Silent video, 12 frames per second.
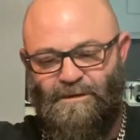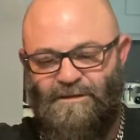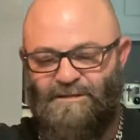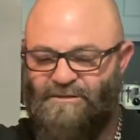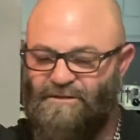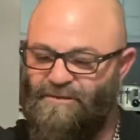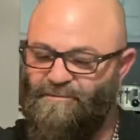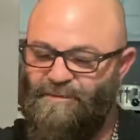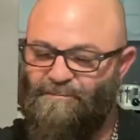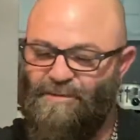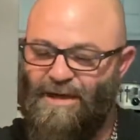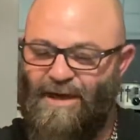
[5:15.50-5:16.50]
It's gonna be
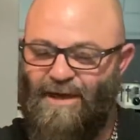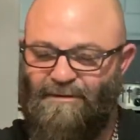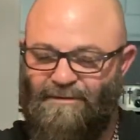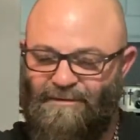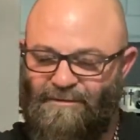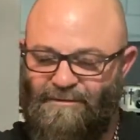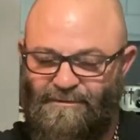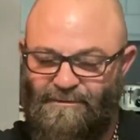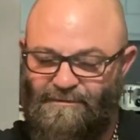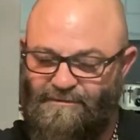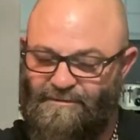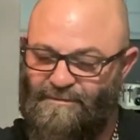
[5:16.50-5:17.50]
black.
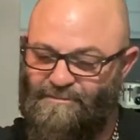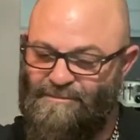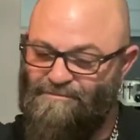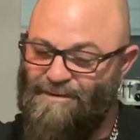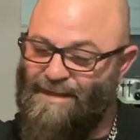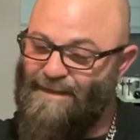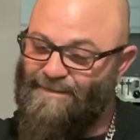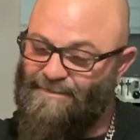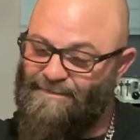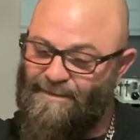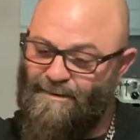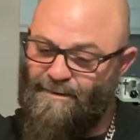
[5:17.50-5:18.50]
It's gonna be black
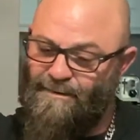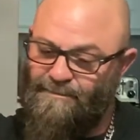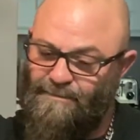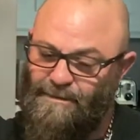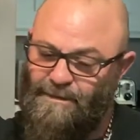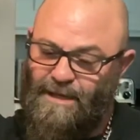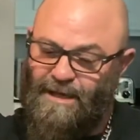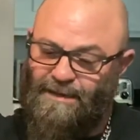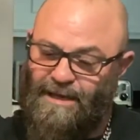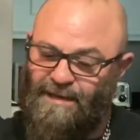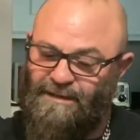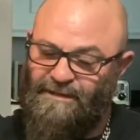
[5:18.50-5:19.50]
and dark. I
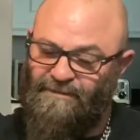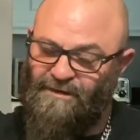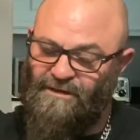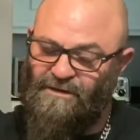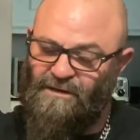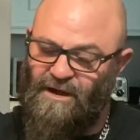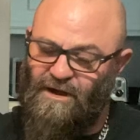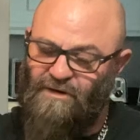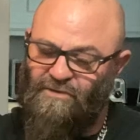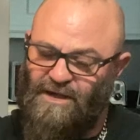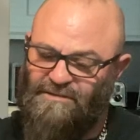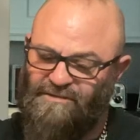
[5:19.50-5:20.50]
got to give it a, an
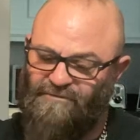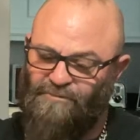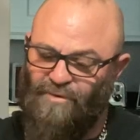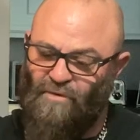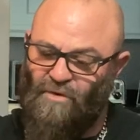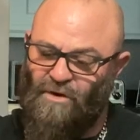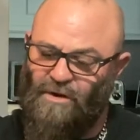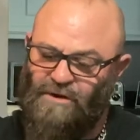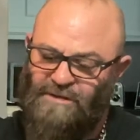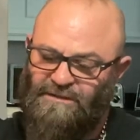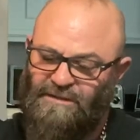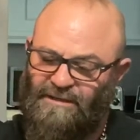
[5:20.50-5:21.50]
aggressive pour
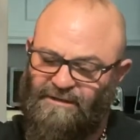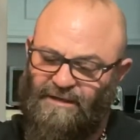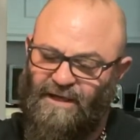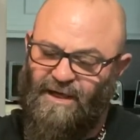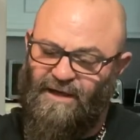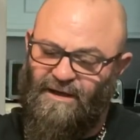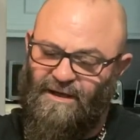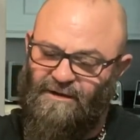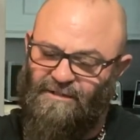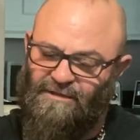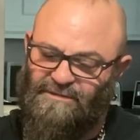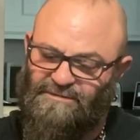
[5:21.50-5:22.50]
to get the head out
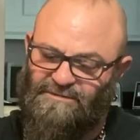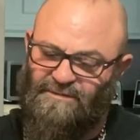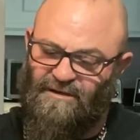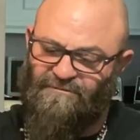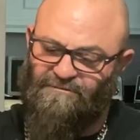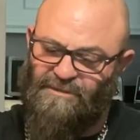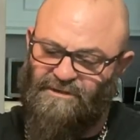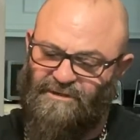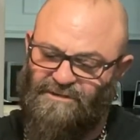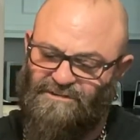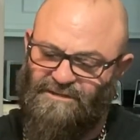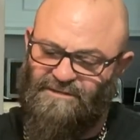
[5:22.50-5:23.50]
of this stuff
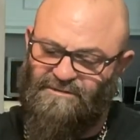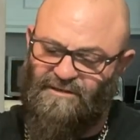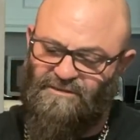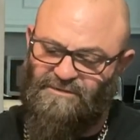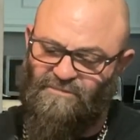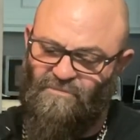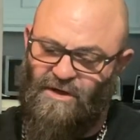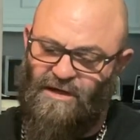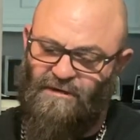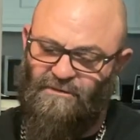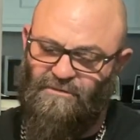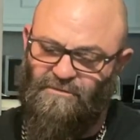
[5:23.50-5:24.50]
because it doesn't
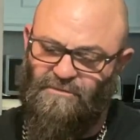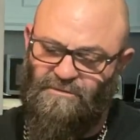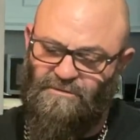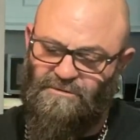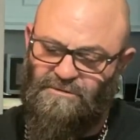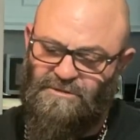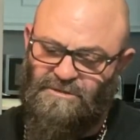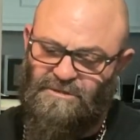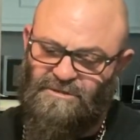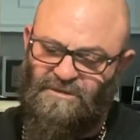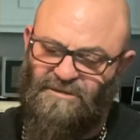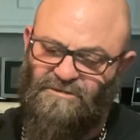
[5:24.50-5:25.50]
want to.
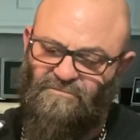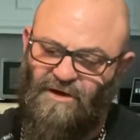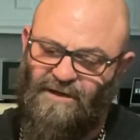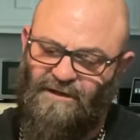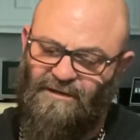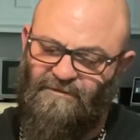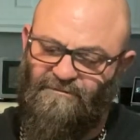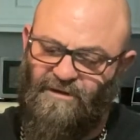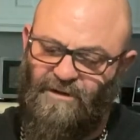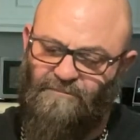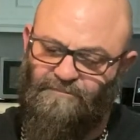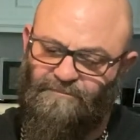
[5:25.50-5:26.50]
It doesn't want to give
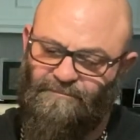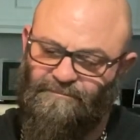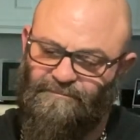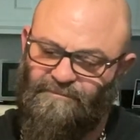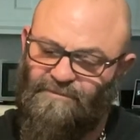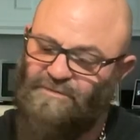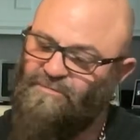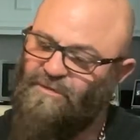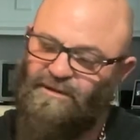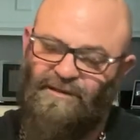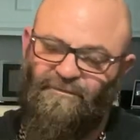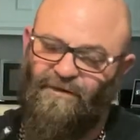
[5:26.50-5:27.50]
up. It doesn't
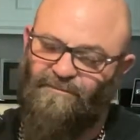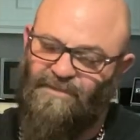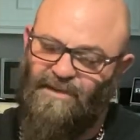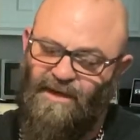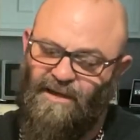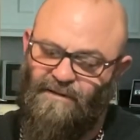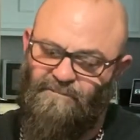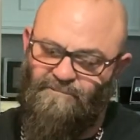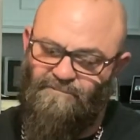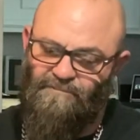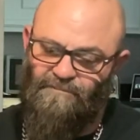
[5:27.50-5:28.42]
want to give up the head.